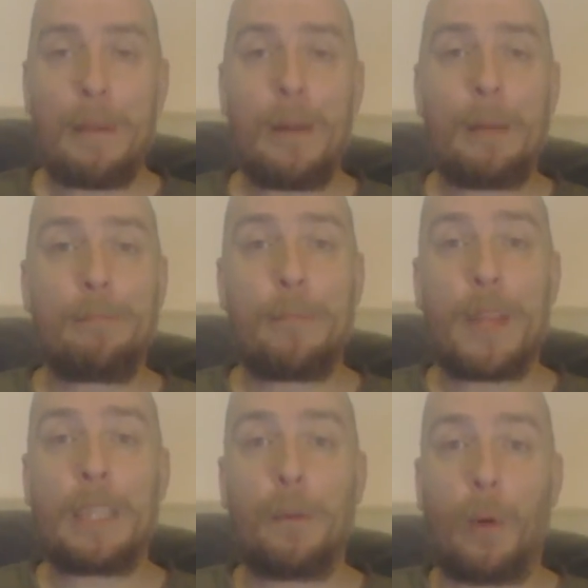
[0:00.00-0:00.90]
But anyway,
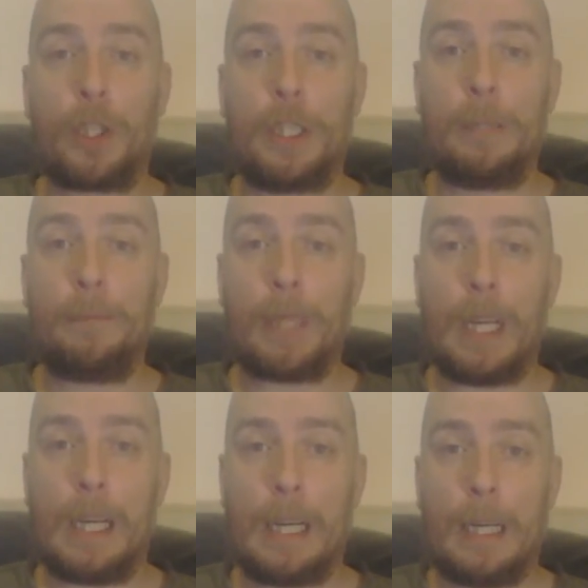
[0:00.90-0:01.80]
thanks for watching.
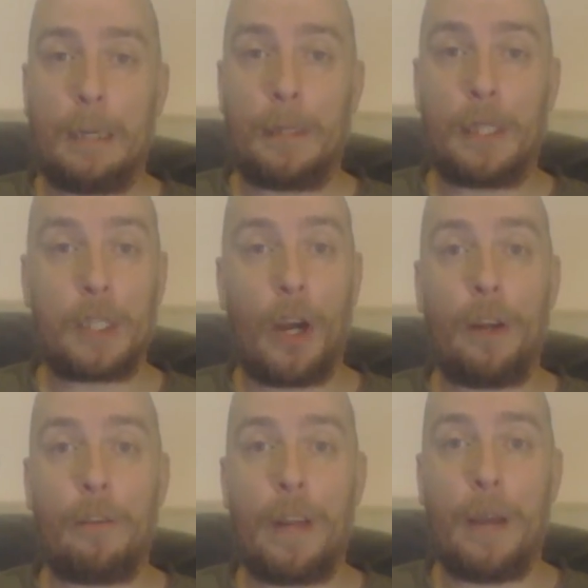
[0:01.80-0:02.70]
I'm going to
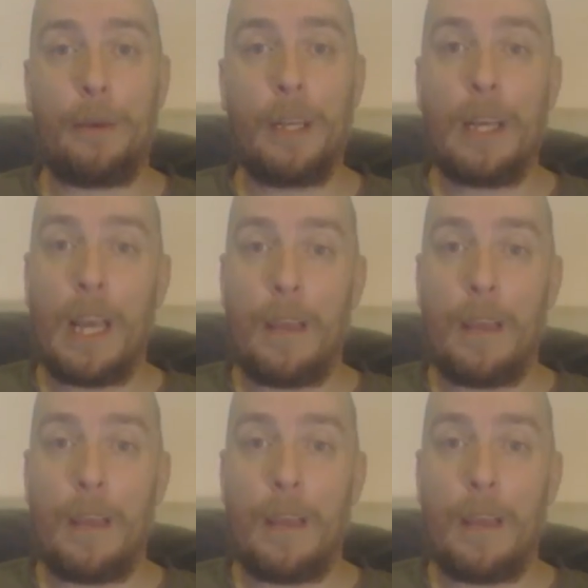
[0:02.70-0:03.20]
sign off now.